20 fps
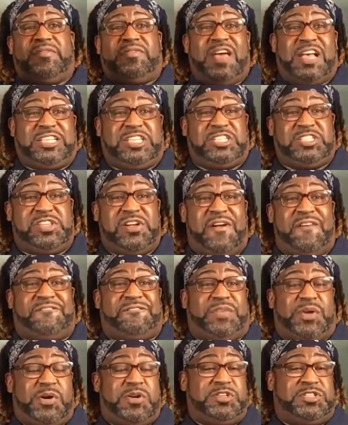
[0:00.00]
This is their
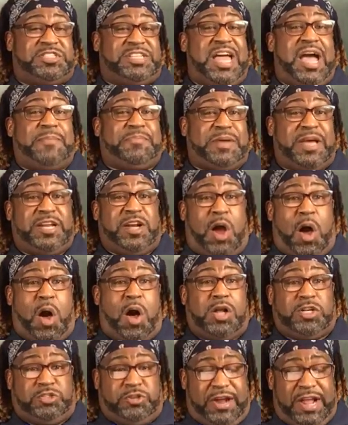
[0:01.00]
first step in
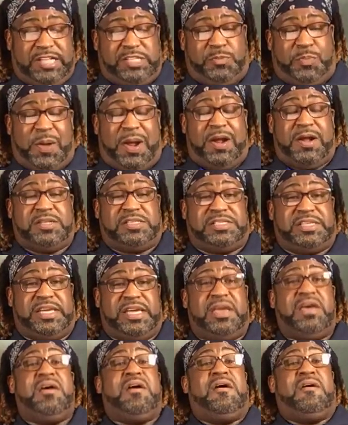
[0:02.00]
all
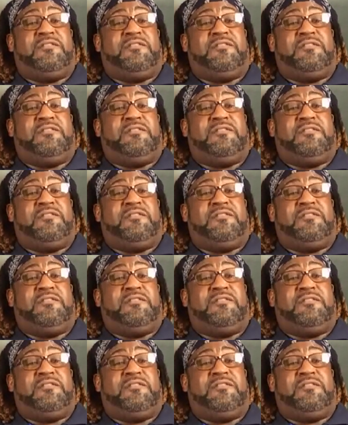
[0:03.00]
transparency